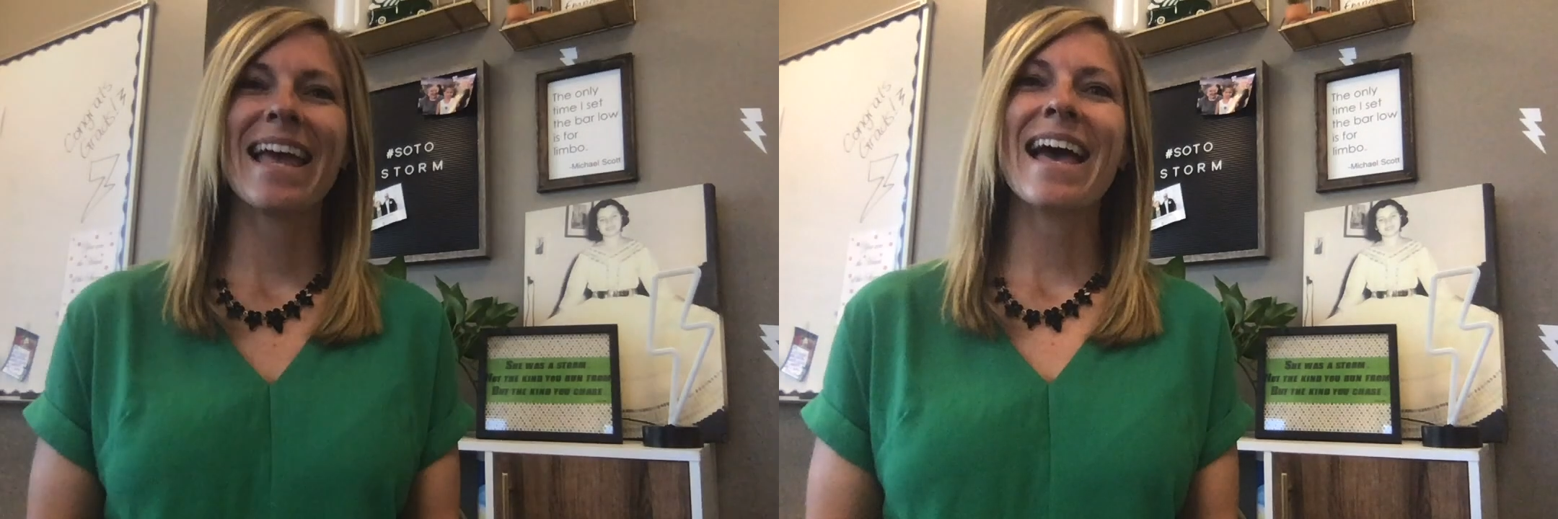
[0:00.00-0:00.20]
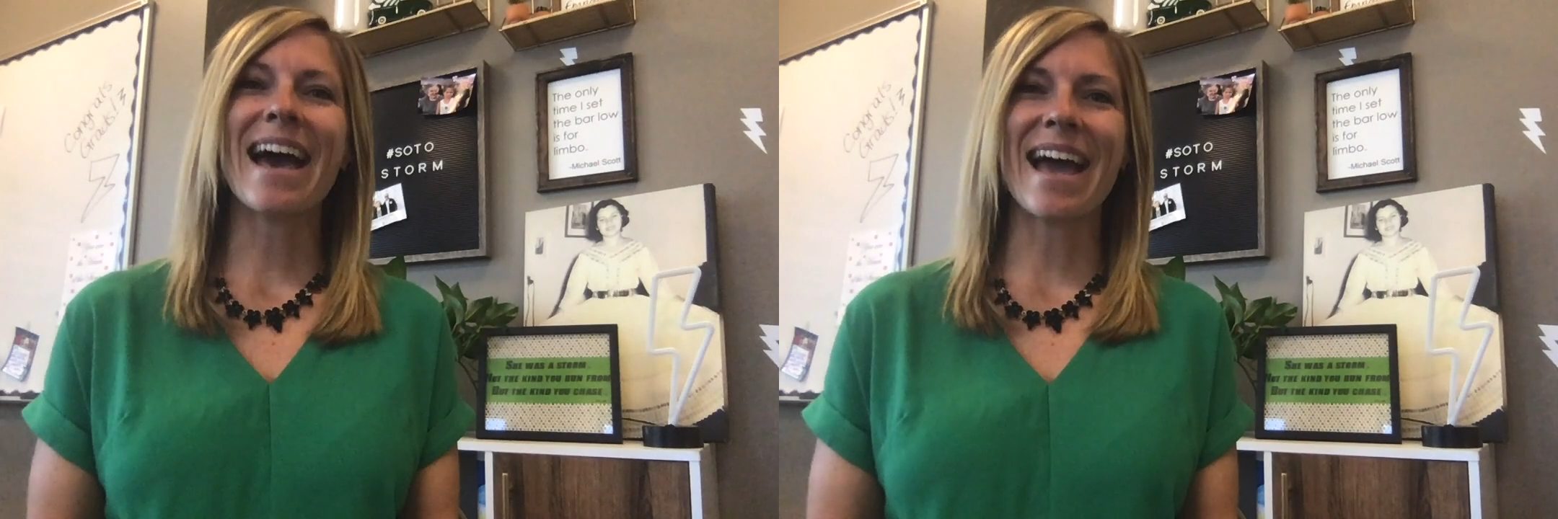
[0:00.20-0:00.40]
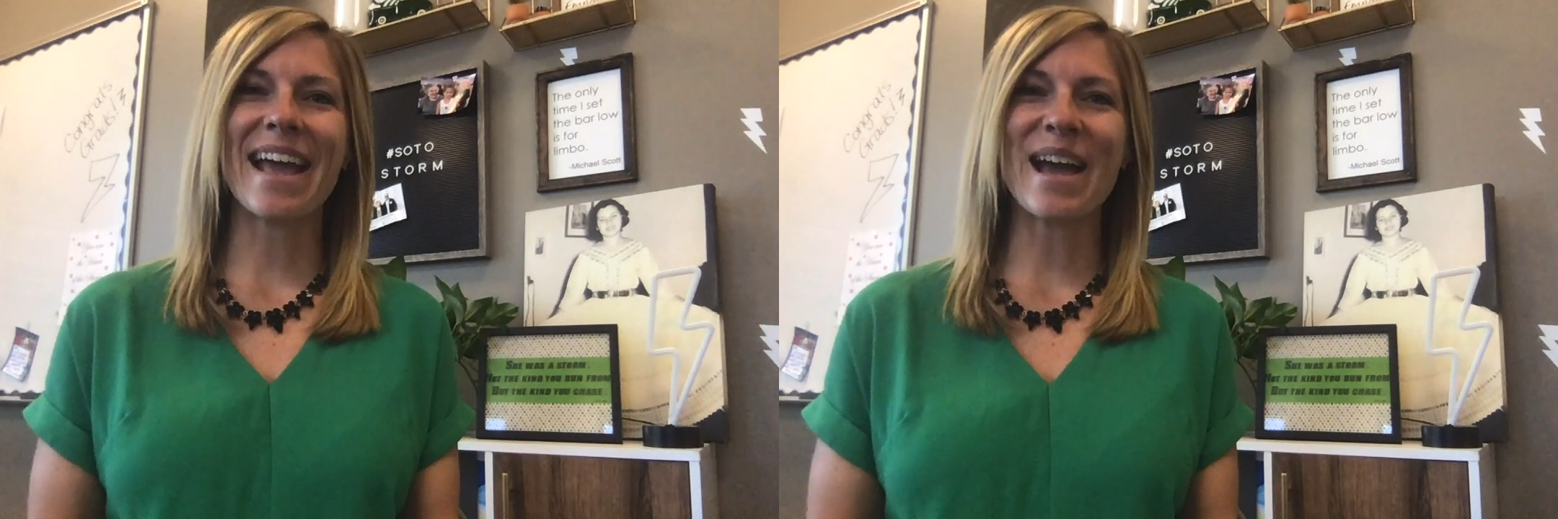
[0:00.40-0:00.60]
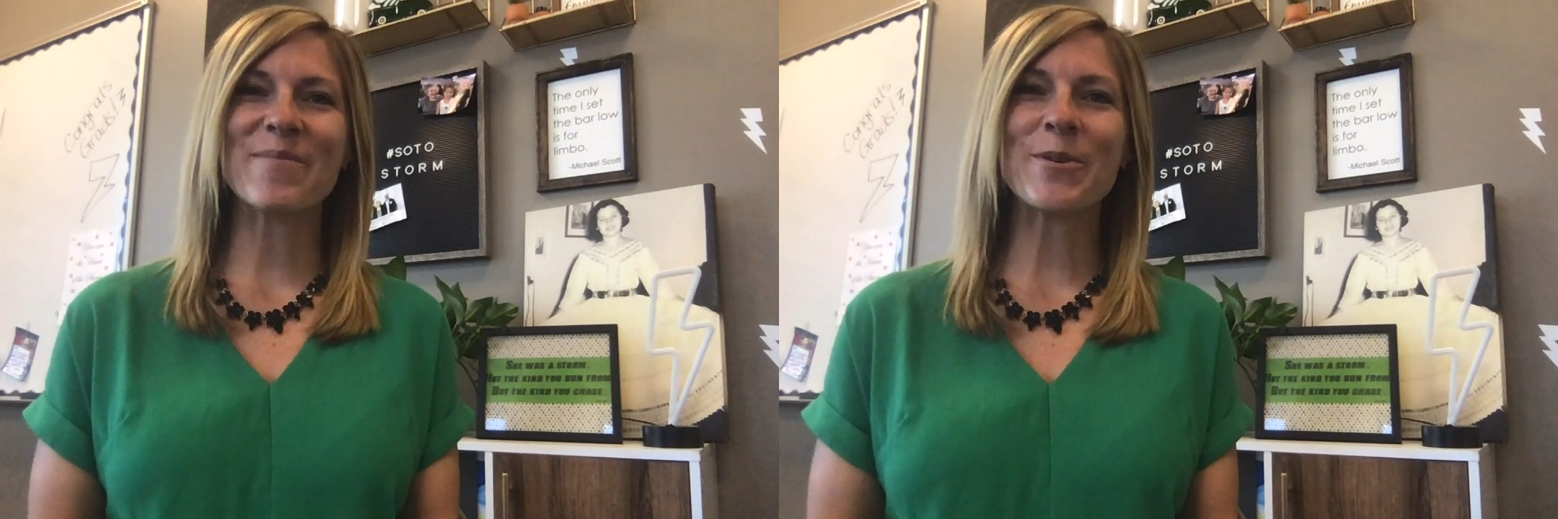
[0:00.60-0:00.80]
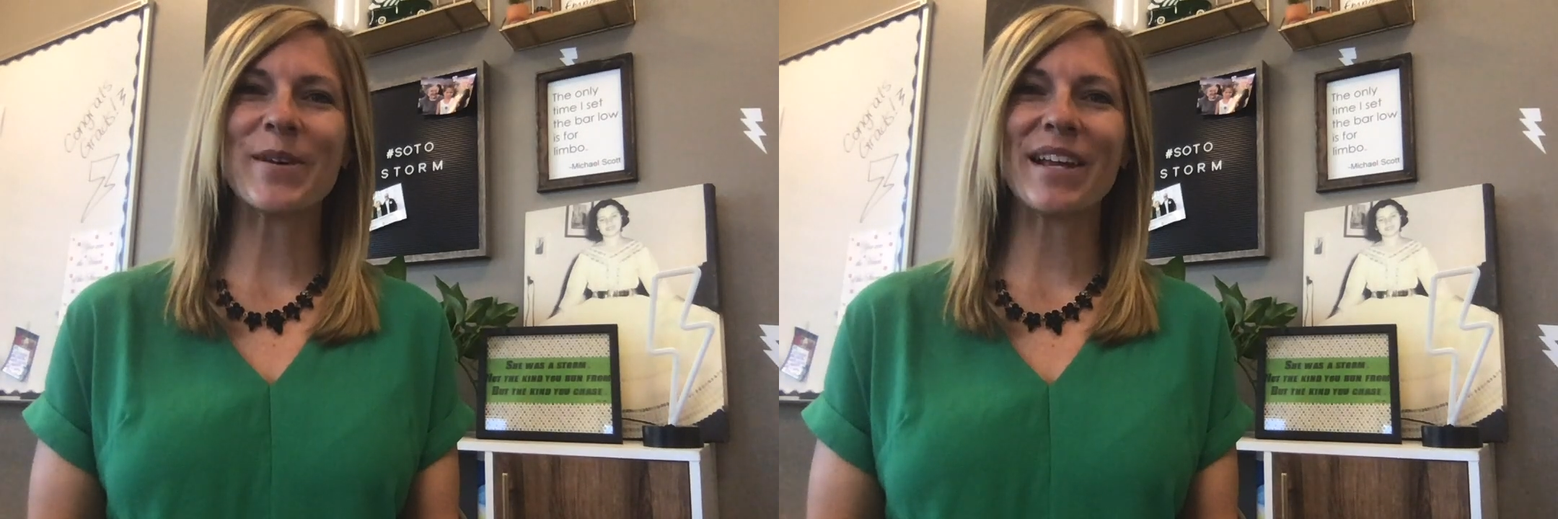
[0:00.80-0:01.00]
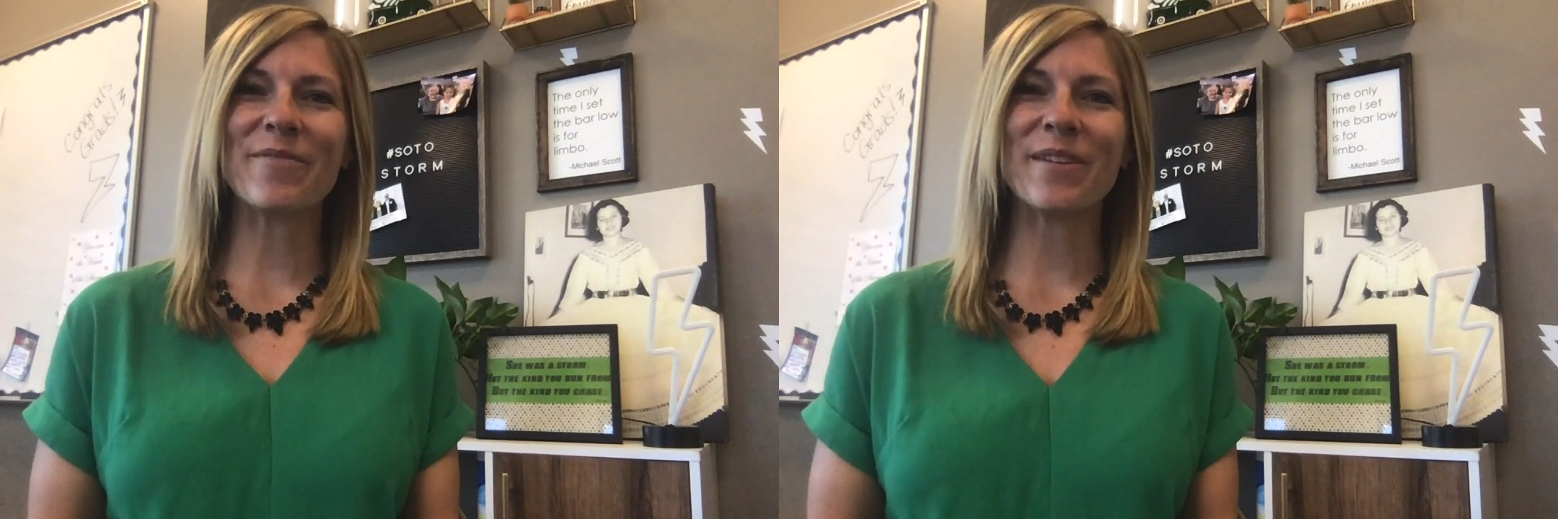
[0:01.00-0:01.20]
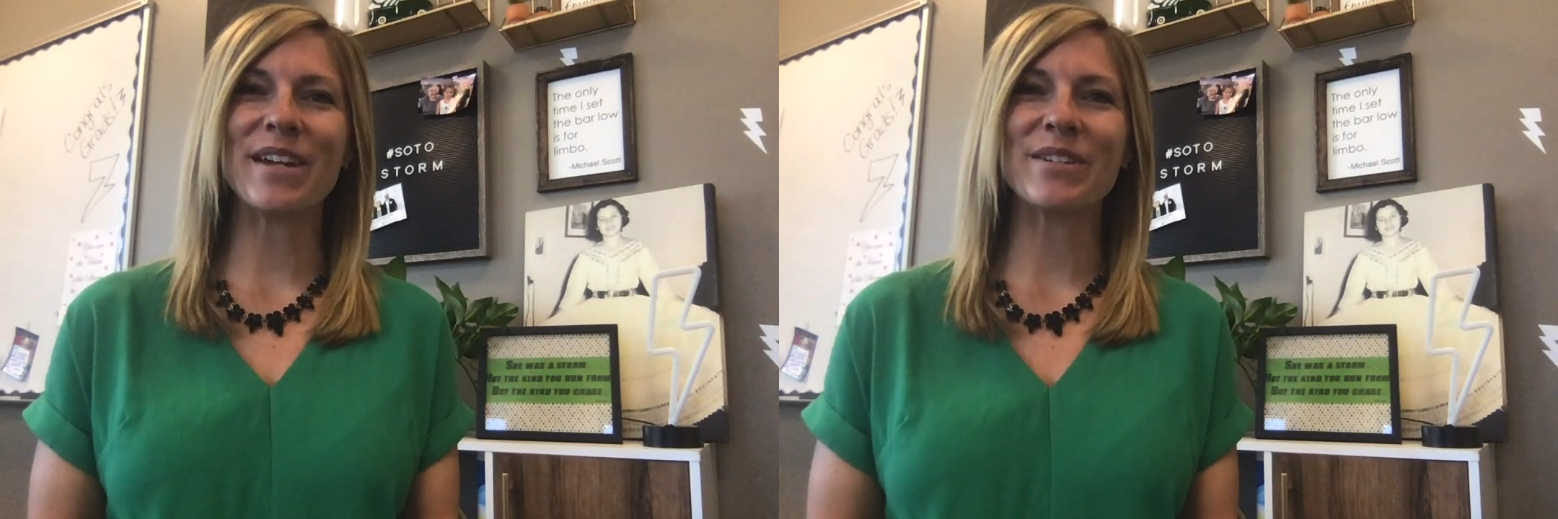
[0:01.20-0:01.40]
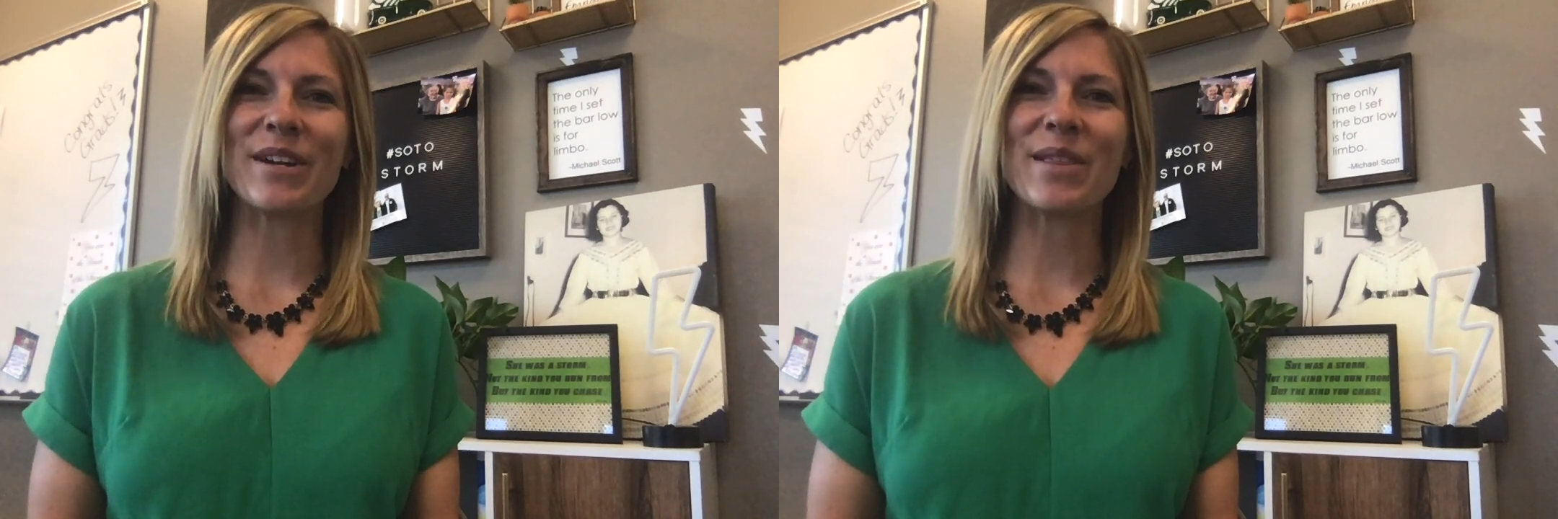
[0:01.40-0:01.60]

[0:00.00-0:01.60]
Hi, I'm Courtney Frazier,